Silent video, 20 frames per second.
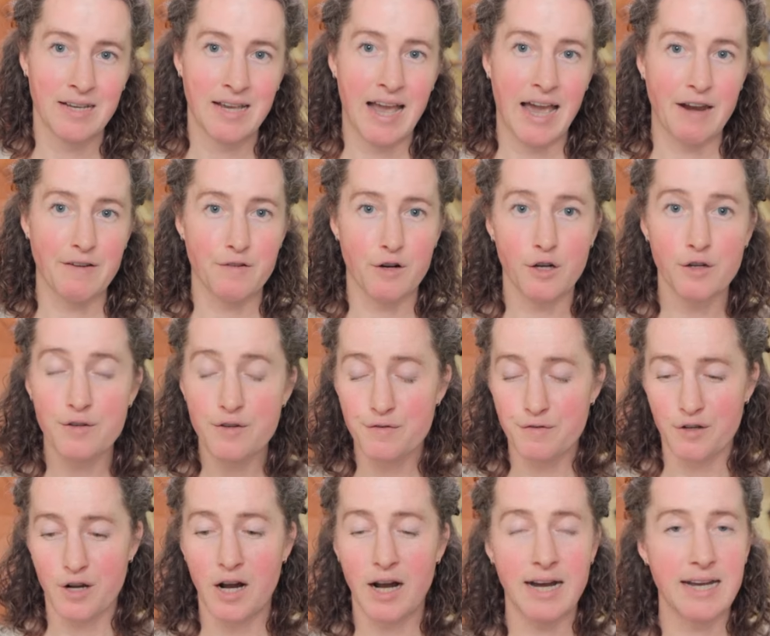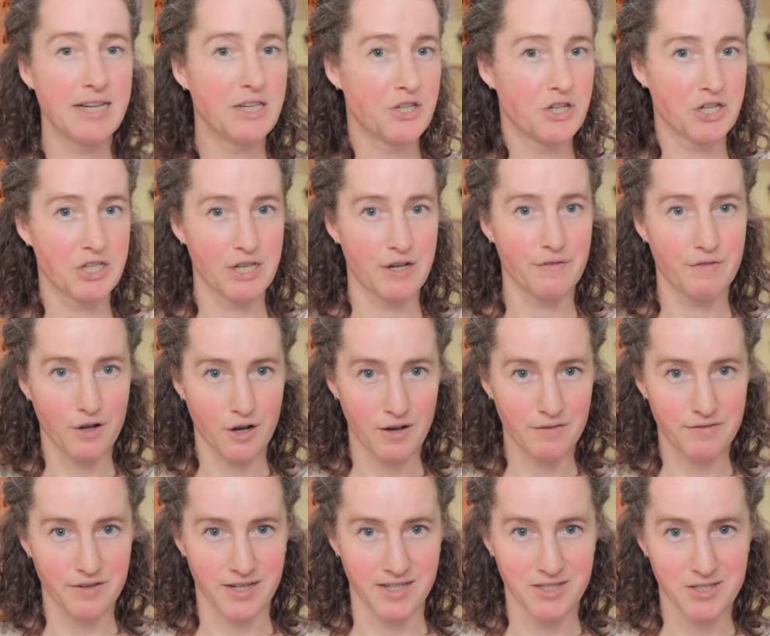And if all you've got is your
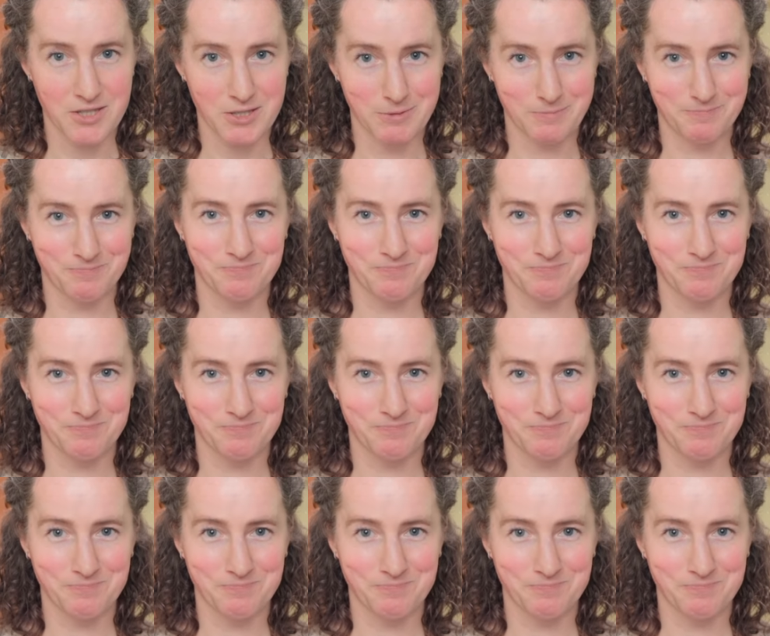self-confidence,